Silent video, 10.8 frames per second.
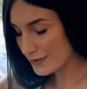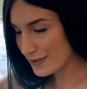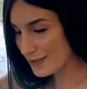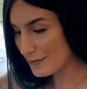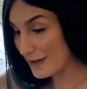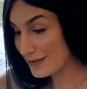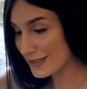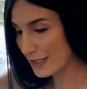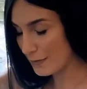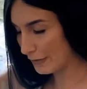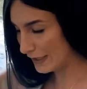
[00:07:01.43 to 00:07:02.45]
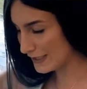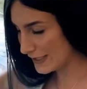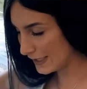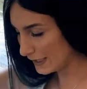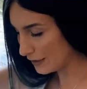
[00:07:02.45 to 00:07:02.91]
smells
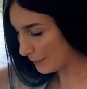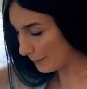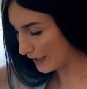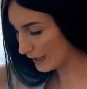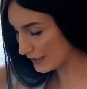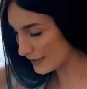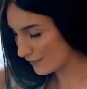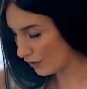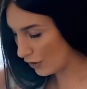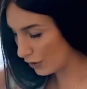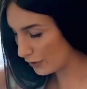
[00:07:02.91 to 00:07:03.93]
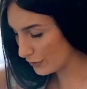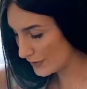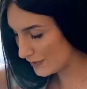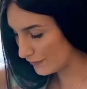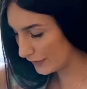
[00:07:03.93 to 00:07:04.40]
amazing because of all
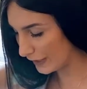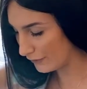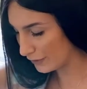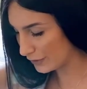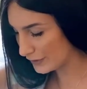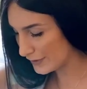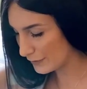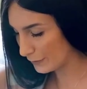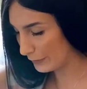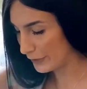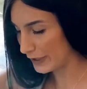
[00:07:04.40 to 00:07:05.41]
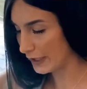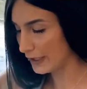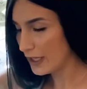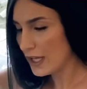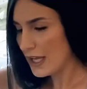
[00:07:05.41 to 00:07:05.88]
those flavors we put in.
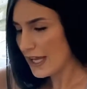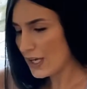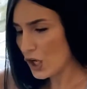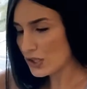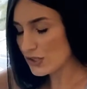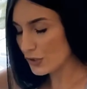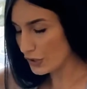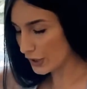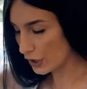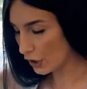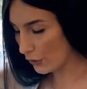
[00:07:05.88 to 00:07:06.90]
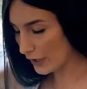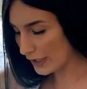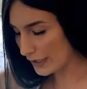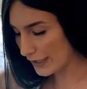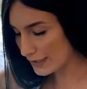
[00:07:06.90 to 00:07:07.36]
And also you can go ahead
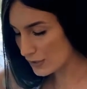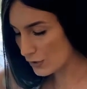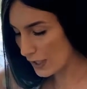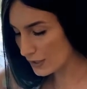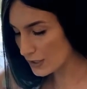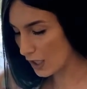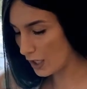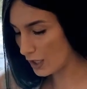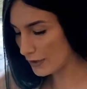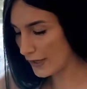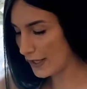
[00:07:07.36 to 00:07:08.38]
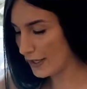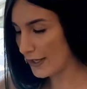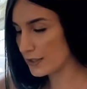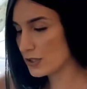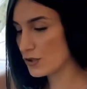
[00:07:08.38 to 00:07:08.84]
and extract all that
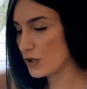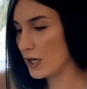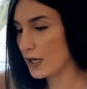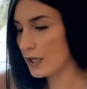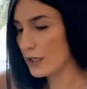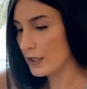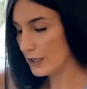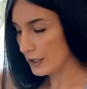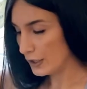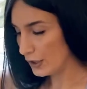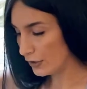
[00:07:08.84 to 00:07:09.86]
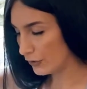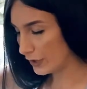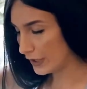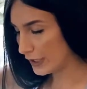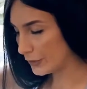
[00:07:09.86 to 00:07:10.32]
extra,
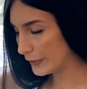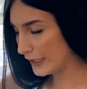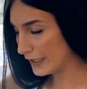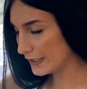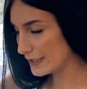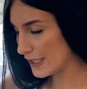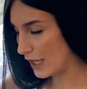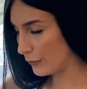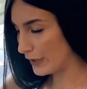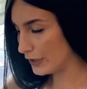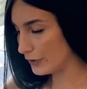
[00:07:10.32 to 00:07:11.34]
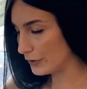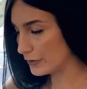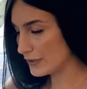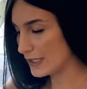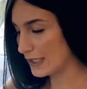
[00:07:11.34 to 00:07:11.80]
ingredients that we
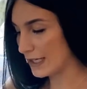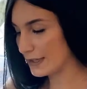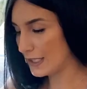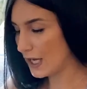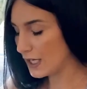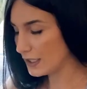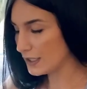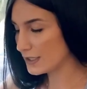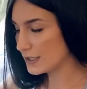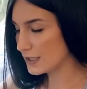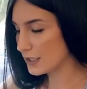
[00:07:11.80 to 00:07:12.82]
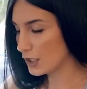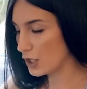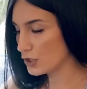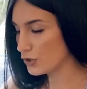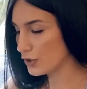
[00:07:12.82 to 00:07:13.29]
use, like the onions, the
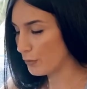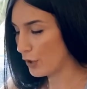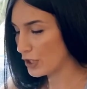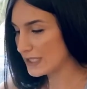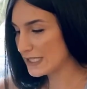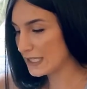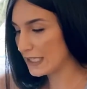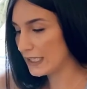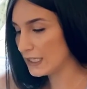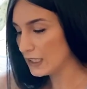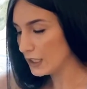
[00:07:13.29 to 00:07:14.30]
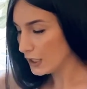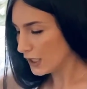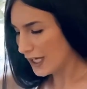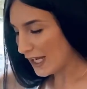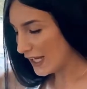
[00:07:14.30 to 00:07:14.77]
cilantro, the parsley,
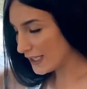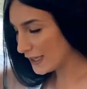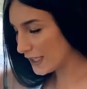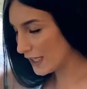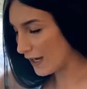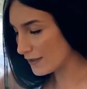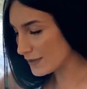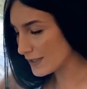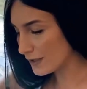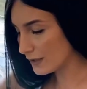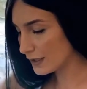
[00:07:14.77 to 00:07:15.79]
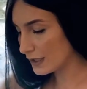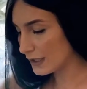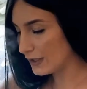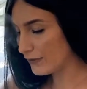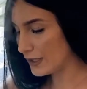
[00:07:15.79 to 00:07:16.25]
anything else you could
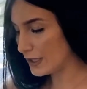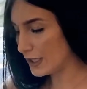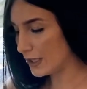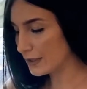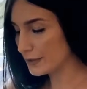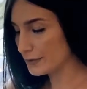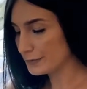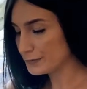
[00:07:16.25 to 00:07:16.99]
leave in there,